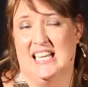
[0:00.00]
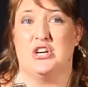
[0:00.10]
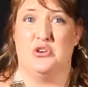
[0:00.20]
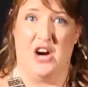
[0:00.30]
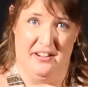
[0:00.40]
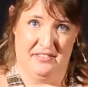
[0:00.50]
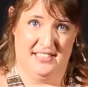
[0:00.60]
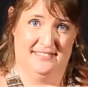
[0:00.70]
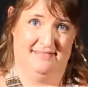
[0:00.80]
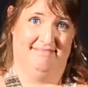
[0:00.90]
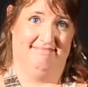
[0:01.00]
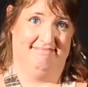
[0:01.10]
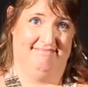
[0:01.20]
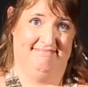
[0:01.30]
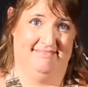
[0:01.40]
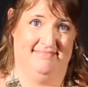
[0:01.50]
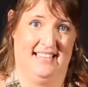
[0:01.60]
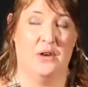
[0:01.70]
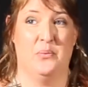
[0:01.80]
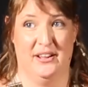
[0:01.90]
Craft.
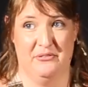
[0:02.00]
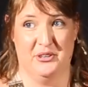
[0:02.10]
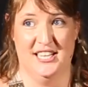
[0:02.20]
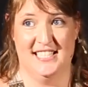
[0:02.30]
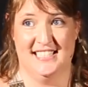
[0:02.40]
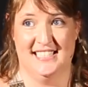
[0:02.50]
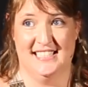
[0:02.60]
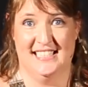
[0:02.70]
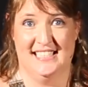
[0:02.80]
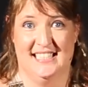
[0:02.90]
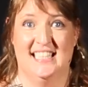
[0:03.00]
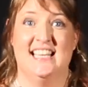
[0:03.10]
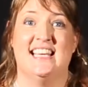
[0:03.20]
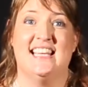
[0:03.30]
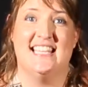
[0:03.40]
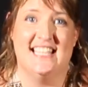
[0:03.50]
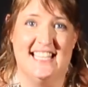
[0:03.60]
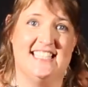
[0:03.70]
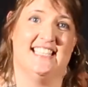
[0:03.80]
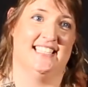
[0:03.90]
And wait for it,
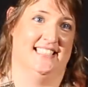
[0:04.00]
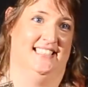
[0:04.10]
knitting.